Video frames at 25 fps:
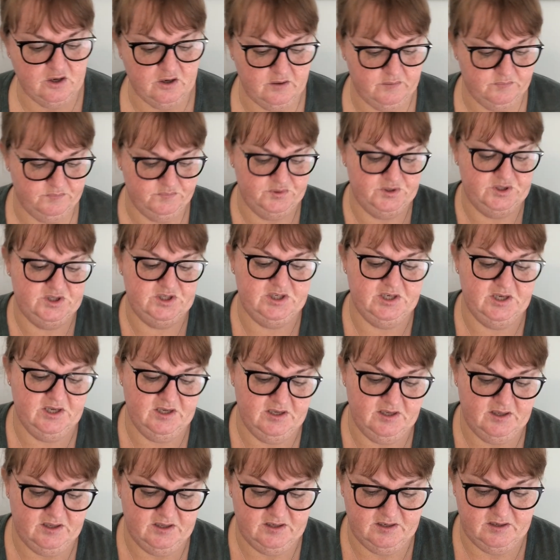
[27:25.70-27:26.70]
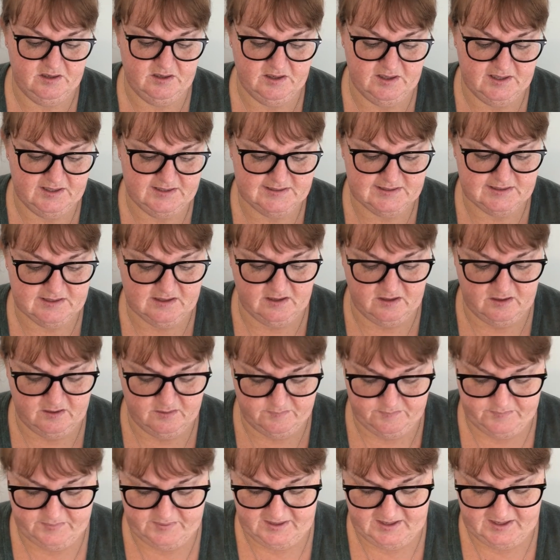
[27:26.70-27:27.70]
option is going to
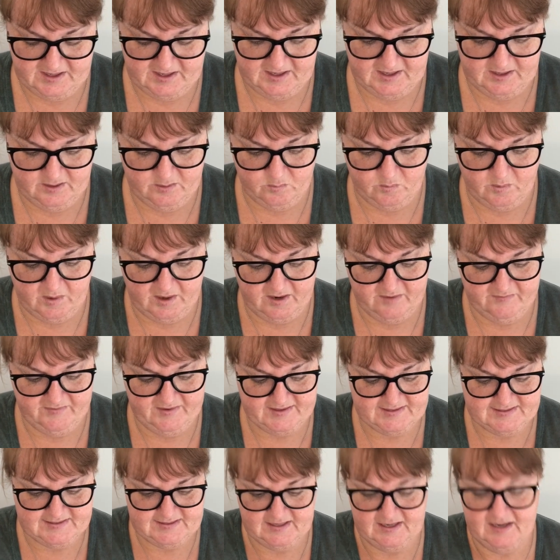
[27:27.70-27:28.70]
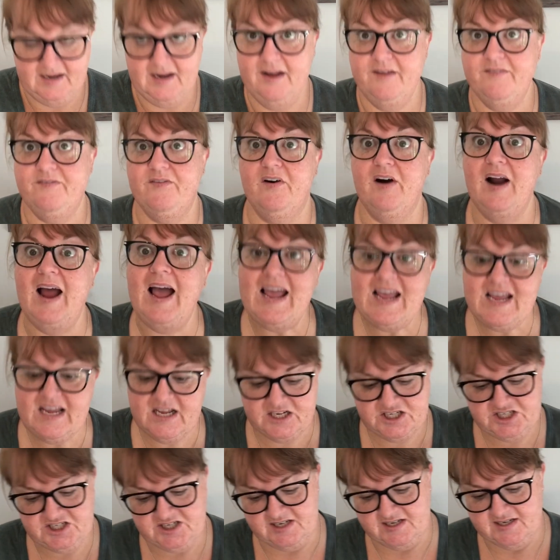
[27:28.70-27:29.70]
be one I've had sitting here for
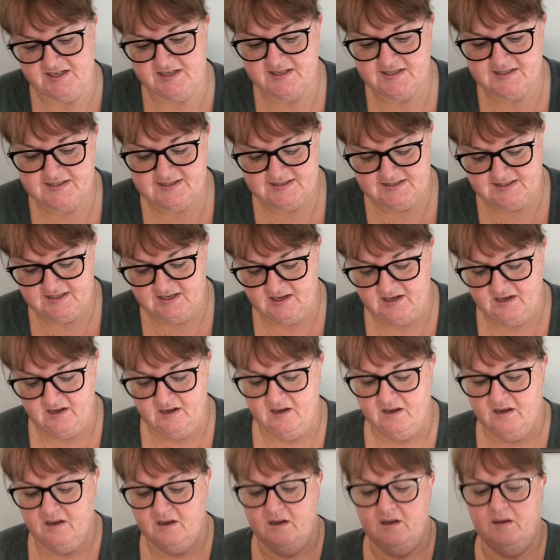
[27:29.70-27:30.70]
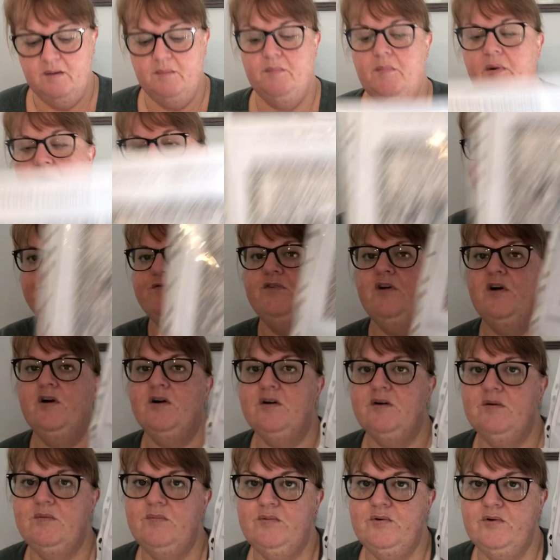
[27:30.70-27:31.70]
ages, Modern
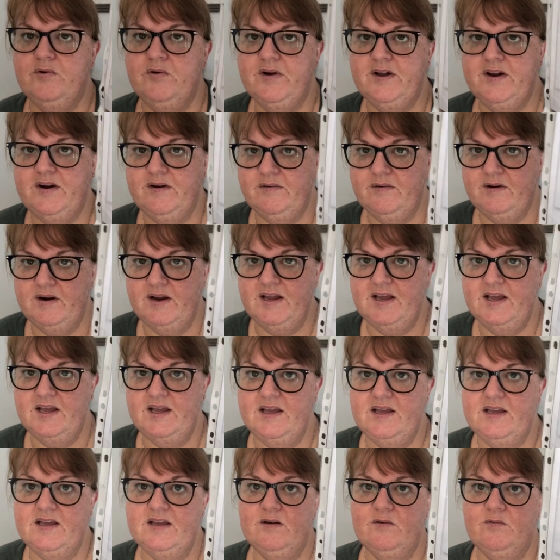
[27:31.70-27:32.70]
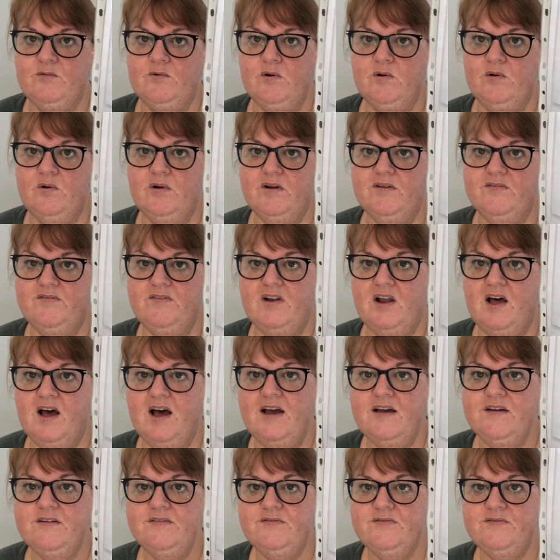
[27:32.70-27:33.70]
Folk Embroidery Rule of
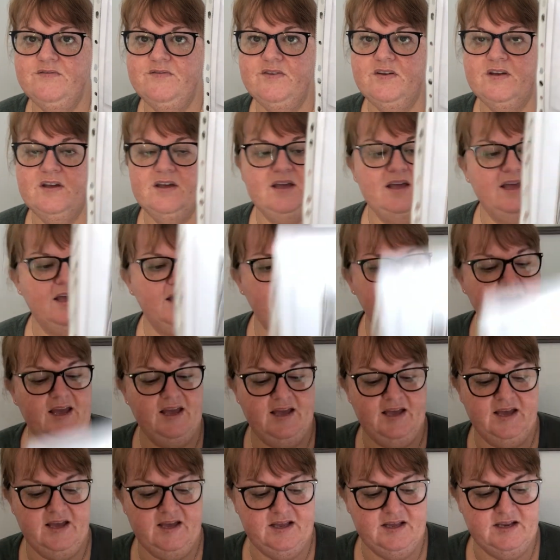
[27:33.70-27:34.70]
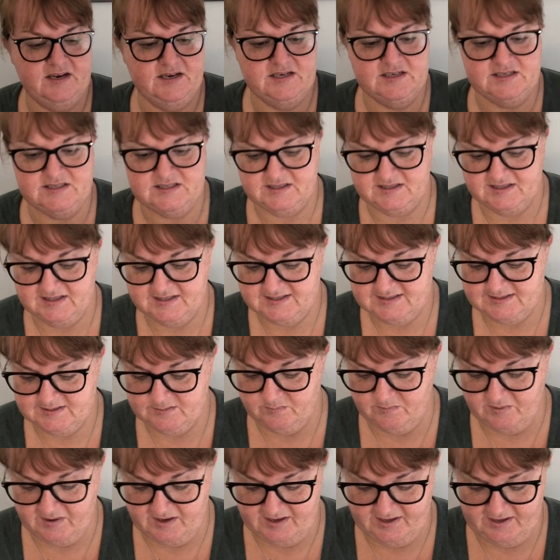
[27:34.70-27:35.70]
Life, and
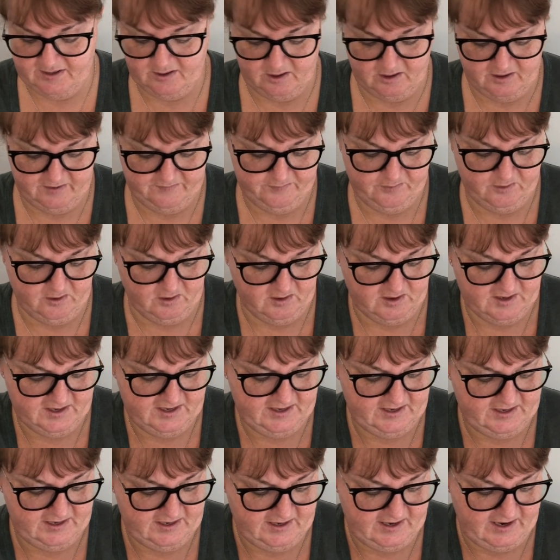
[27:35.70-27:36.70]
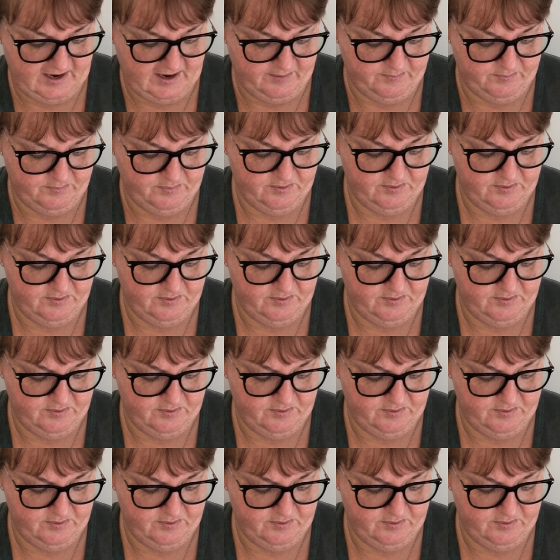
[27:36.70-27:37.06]
this one I've got kitted up